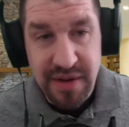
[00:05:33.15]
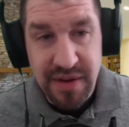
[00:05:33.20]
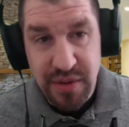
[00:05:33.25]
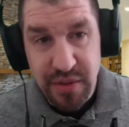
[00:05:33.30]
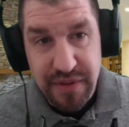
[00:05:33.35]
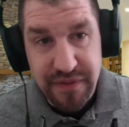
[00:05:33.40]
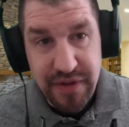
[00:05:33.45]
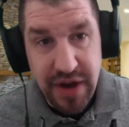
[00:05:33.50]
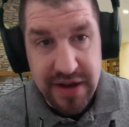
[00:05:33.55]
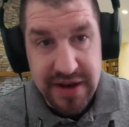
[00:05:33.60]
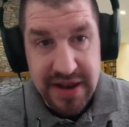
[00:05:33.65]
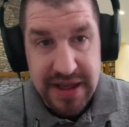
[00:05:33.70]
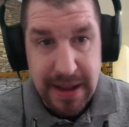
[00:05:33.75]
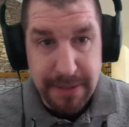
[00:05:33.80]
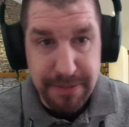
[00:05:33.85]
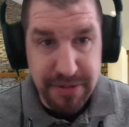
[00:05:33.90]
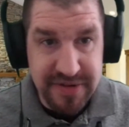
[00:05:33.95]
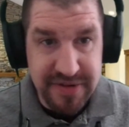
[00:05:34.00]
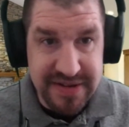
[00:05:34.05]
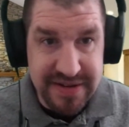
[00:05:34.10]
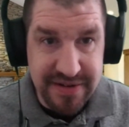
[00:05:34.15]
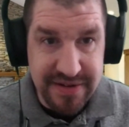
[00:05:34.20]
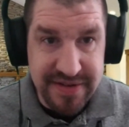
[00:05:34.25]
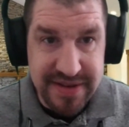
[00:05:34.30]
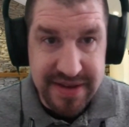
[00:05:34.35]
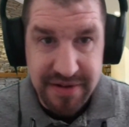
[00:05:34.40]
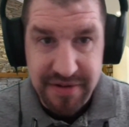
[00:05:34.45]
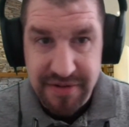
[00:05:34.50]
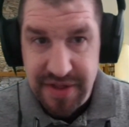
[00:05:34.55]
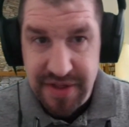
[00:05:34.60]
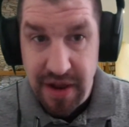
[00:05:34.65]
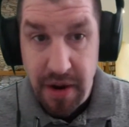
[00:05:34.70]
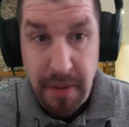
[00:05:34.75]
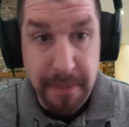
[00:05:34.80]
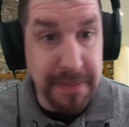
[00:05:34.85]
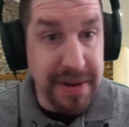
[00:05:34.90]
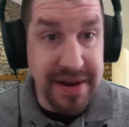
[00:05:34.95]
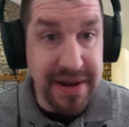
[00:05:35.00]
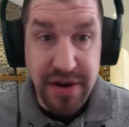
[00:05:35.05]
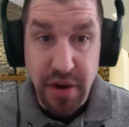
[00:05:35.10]
We've gotten a couple stills here and there,
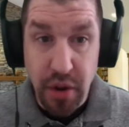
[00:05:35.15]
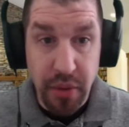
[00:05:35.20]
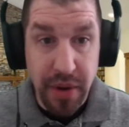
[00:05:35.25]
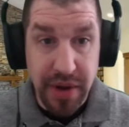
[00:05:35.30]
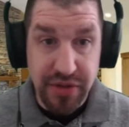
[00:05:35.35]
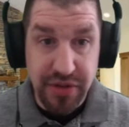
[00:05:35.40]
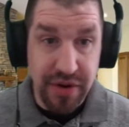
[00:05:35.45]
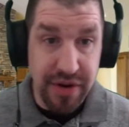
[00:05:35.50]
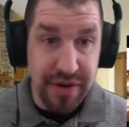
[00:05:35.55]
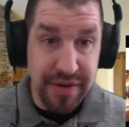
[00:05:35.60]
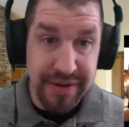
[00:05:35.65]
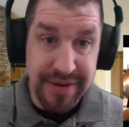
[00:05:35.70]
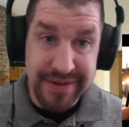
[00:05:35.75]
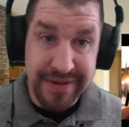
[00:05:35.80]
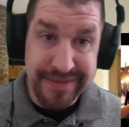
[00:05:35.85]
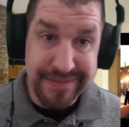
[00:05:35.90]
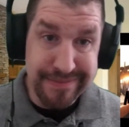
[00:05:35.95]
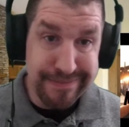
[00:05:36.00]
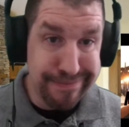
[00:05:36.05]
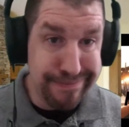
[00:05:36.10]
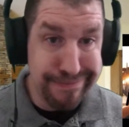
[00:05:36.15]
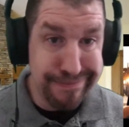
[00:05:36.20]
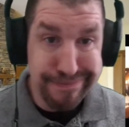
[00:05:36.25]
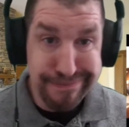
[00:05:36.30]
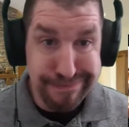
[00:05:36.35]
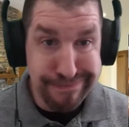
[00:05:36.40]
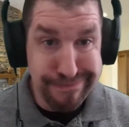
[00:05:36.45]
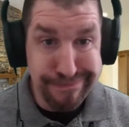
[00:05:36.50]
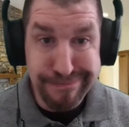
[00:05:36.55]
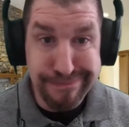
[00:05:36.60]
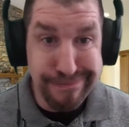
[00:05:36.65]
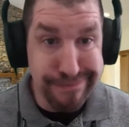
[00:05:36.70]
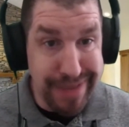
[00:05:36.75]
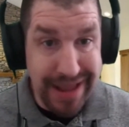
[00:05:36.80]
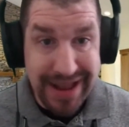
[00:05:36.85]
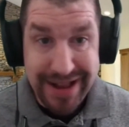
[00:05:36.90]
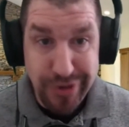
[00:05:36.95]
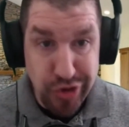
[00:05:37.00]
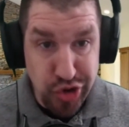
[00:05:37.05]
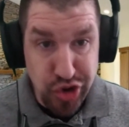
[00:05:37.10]
but no other
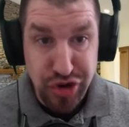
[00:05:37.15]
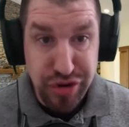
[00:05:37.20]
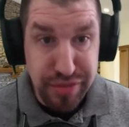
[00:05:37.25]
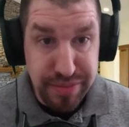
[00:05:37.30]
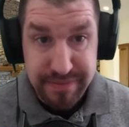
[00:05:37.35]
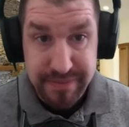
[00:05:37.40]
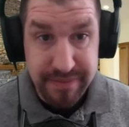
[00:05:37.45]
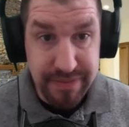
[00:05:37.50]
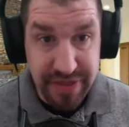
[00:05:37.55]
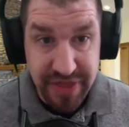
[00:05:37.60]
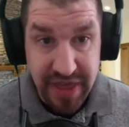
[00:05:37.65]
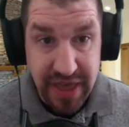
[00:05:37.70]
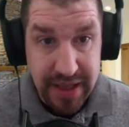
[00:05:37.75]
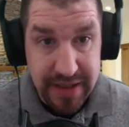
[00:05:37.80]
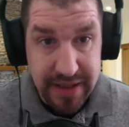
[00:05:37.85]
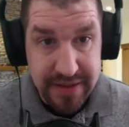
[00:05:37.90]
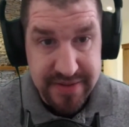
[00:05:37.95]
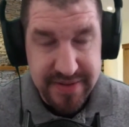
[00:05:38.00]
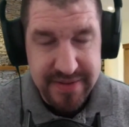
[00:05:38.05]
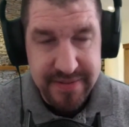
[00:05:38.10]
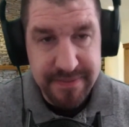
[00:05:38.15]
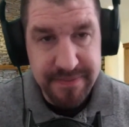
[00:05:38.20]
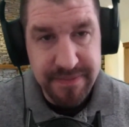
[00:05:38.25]
major things.